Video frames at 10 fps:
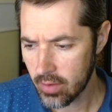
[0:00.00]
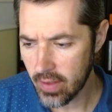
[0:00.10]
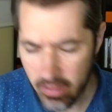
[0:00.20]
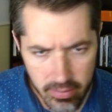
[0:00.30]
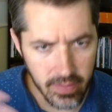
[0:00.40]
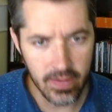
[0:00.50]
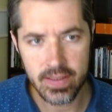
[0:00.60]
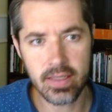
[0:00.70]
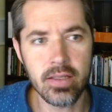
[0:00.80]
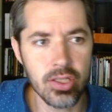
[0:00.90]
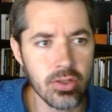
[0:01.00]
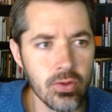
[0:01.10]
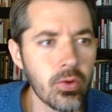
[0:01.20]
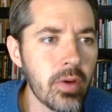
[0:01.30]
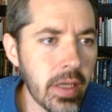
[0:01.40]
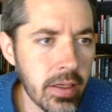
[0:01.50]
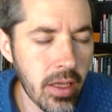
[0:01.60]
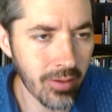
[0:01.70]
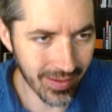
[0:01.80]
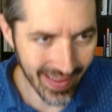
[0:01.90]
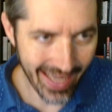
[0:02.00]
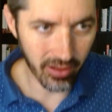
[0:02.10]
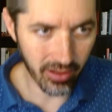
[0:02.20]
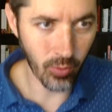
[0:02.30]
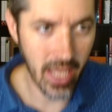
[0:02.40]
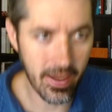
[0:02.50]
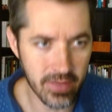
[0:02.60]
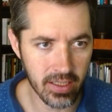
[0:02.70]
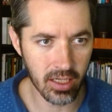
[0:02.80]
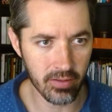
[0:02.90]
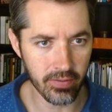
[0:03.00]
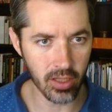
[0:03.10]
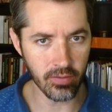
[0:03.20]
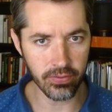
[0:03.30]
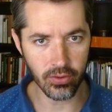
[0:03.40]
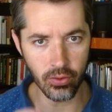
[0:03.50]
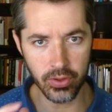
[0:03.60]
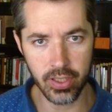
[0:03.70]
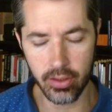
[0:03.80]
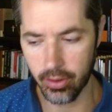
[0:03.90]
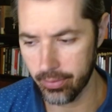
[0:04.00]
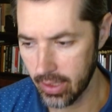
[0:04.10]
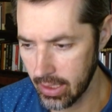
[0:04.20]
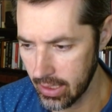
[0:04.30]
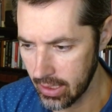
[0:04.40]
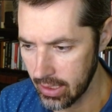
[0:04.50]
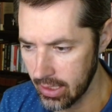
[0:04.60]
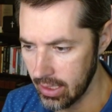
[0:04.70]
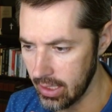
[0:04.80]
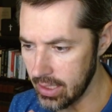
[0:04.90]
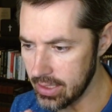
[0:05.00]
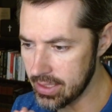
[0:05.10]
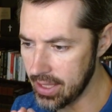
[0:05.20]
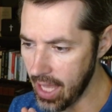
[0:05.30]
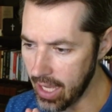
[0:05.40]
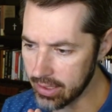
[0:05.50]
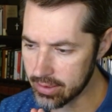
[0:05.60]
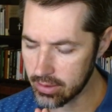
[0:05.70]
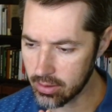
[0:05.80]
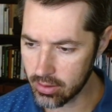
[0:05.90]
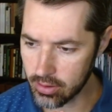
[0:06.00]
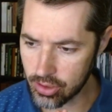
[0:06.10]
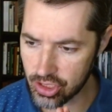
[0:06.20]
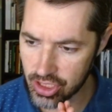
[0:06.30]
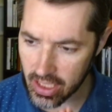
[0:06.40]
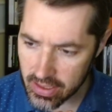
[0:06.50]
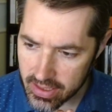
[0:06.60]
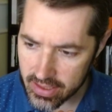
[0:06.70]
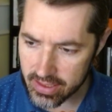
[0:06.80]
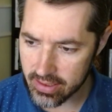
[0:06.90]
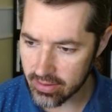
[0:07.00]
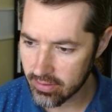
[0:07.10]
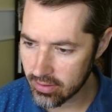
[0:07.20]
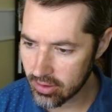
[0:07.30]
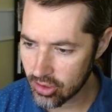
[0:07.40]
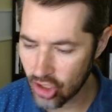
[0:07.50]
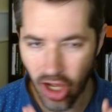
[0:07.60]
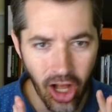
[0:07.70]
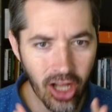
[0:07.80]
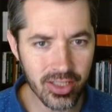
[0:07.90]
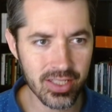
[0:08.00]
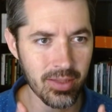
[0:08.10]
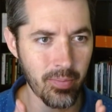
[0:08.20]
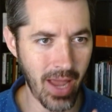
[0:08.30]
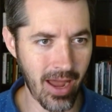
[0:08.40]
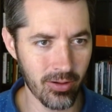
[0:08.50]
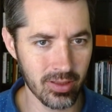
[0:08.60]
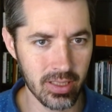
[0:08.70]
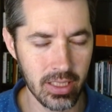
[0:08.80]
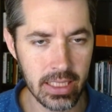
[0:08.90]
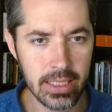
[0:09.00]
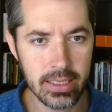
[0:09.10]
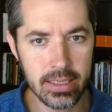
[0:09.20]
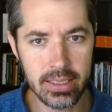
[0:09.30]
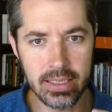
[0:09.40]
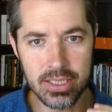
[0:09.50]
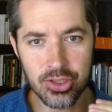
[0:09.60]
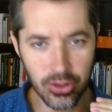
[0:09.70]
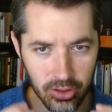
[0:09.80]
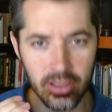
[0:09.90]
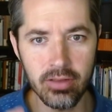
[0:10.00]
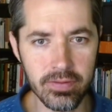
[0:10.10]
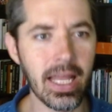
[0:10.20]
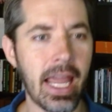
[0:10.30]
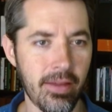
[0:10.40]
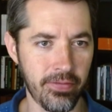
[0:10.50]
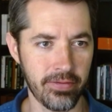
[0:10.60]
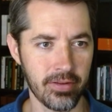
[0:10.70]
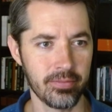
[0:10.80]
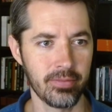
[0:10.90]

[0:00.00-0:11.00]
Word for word: The other thing that's in this story, another layer that we have to kind of unfold here, is that Jesus talks about the circle of life.